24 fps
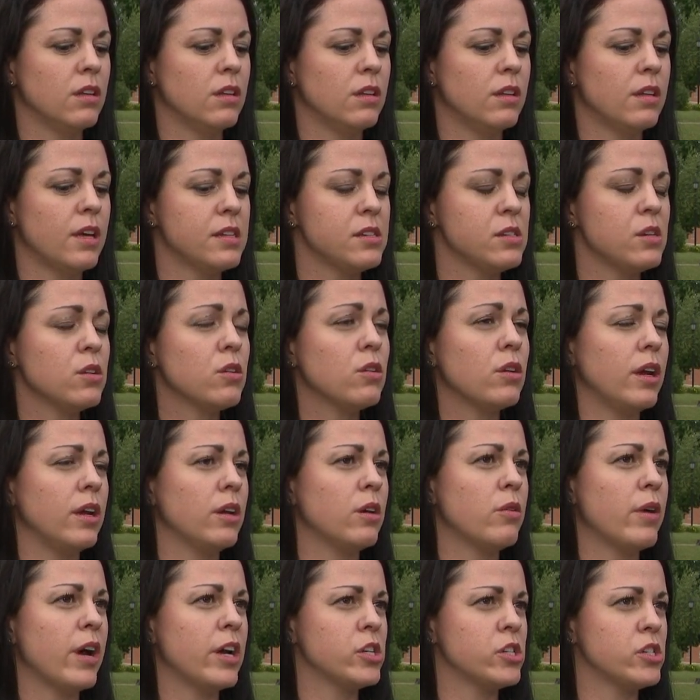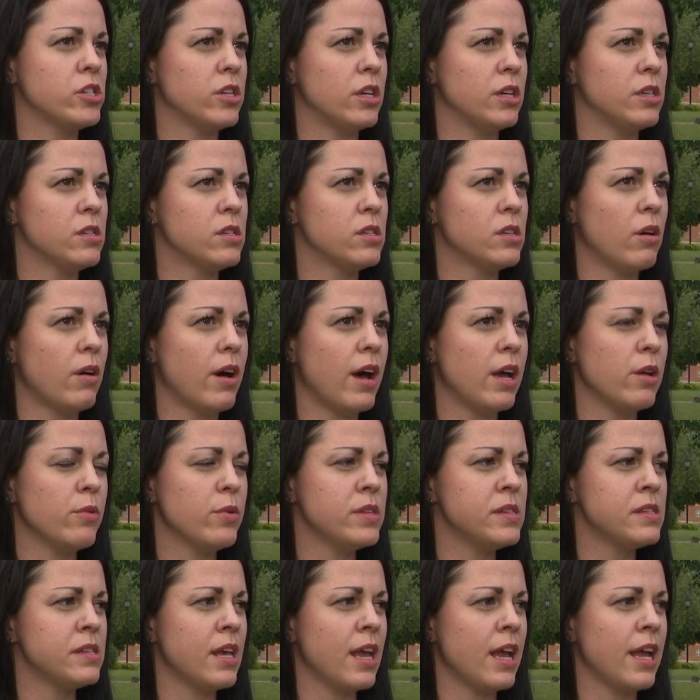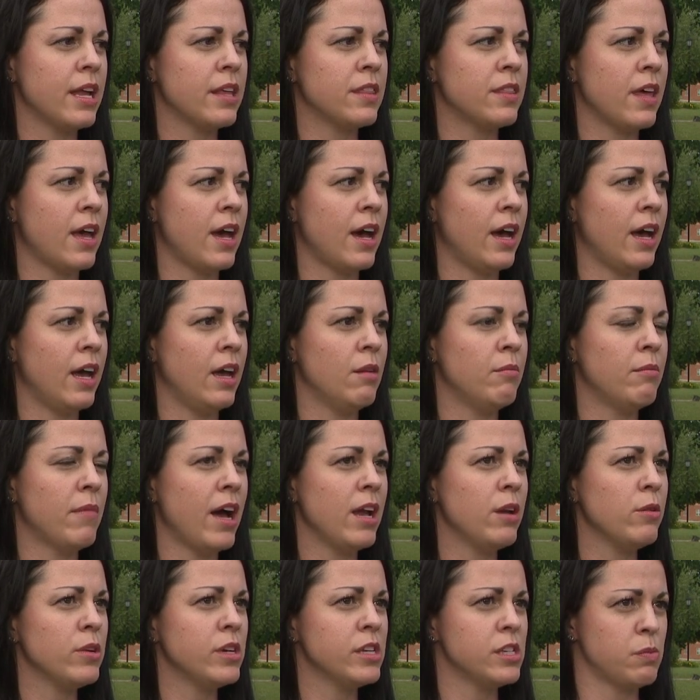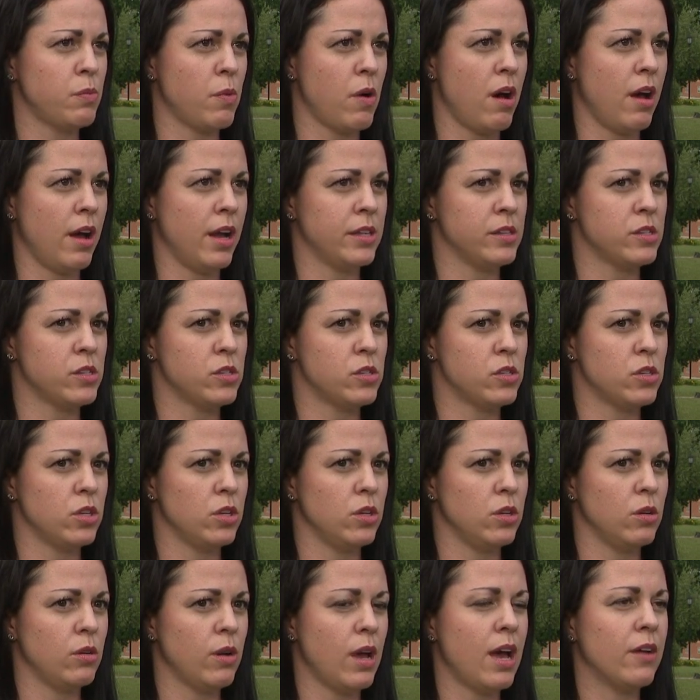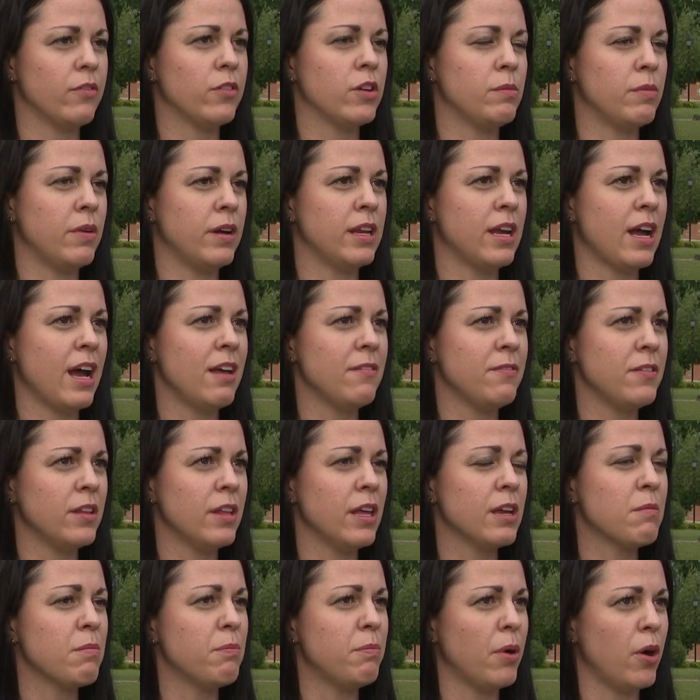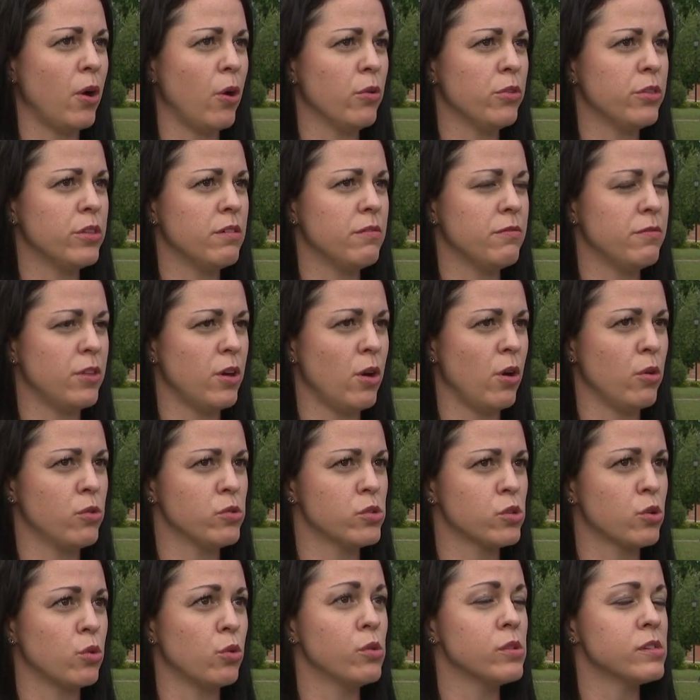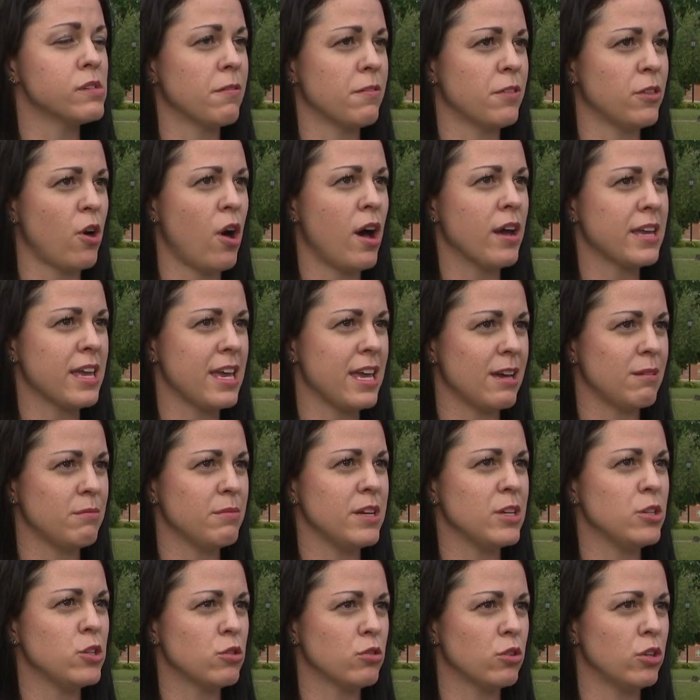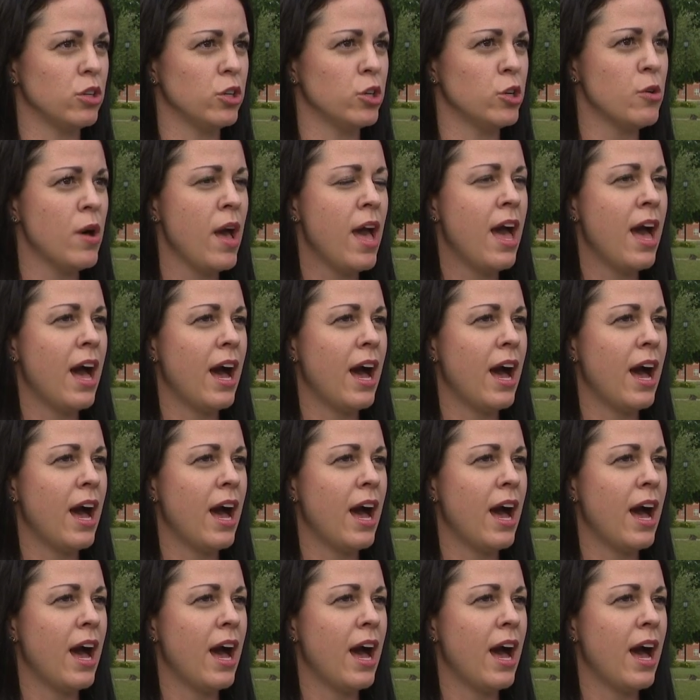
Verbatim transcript: That's a great question. So I would say that my response to everybody, I feel like both of those schools of thought can be true.